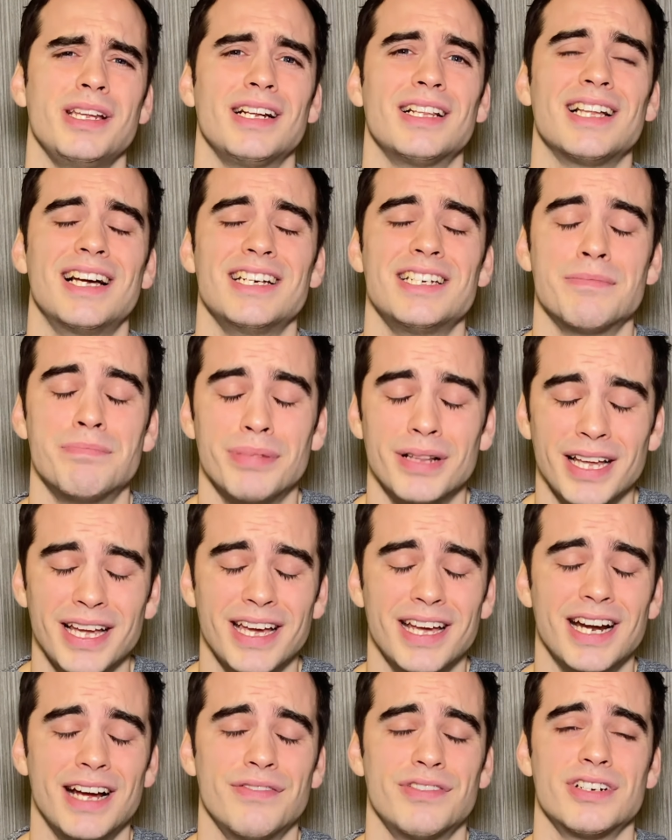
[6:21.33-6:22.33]
inclined to play
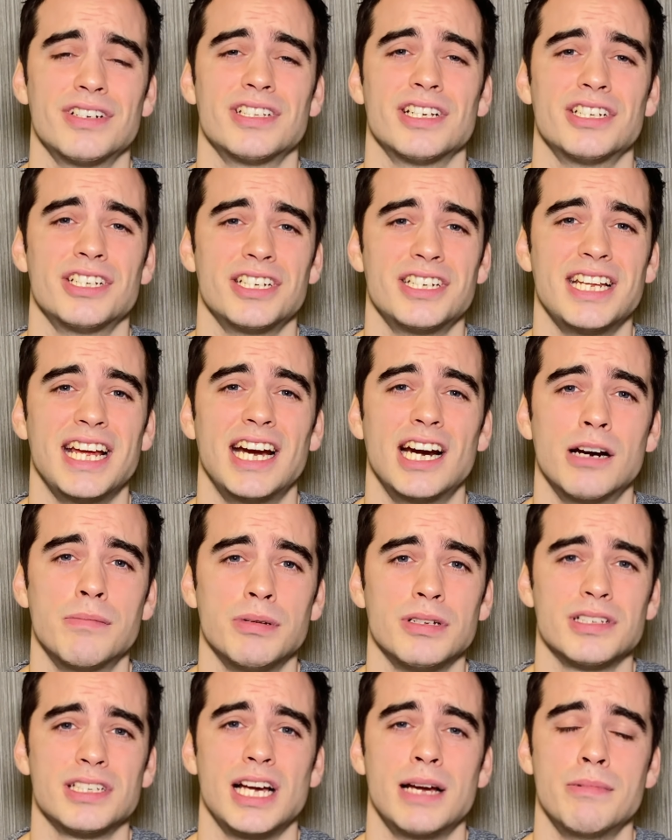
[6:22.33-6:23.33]
it after such a
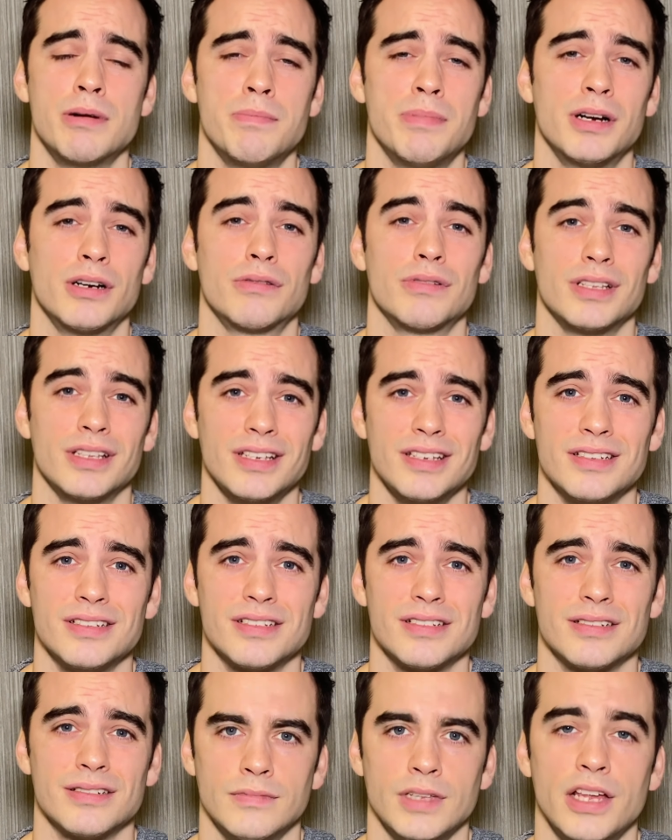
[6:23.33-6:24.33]
terrible Cyberpunk
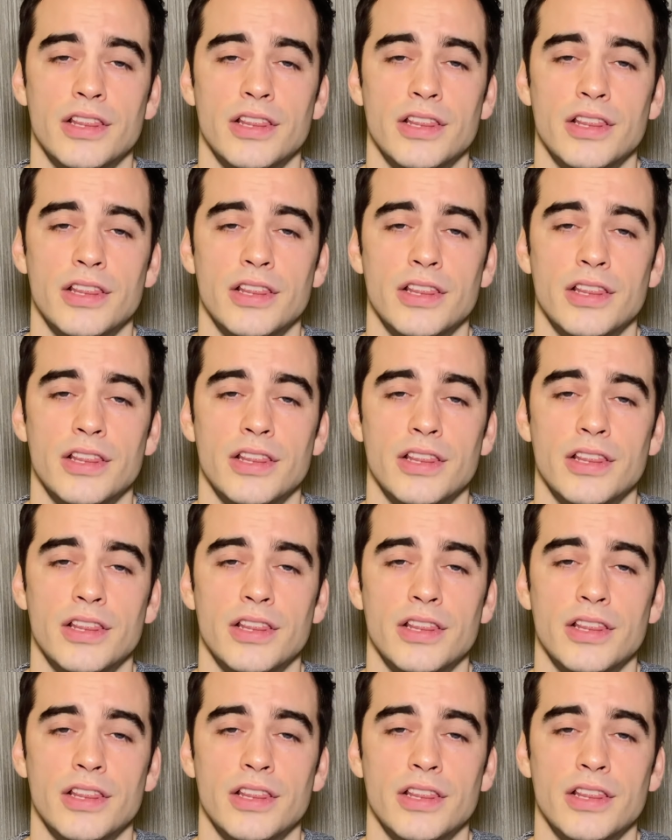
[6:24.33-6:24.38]
release?